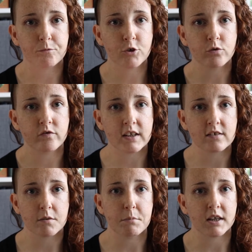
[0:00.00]
Tuesday
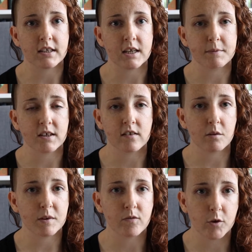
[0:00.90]
to Monday, because
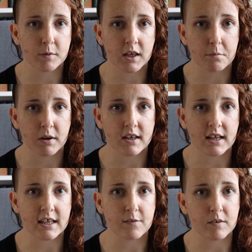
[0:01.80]
I'll be filming it
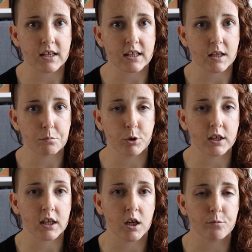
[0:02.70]
Monday evening and then
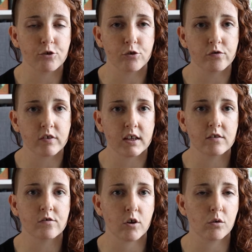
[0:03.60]
putting it up Tuesday.
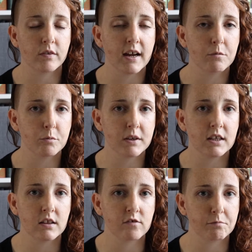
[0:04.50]
So that will
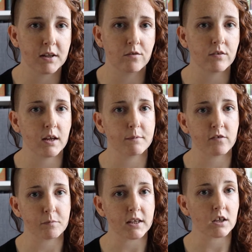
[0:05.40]
be the span of time
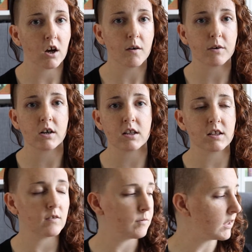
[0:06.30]
that's being covered in
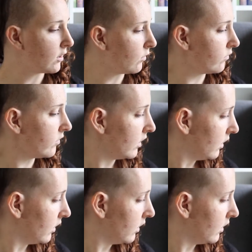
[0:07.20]
these videos.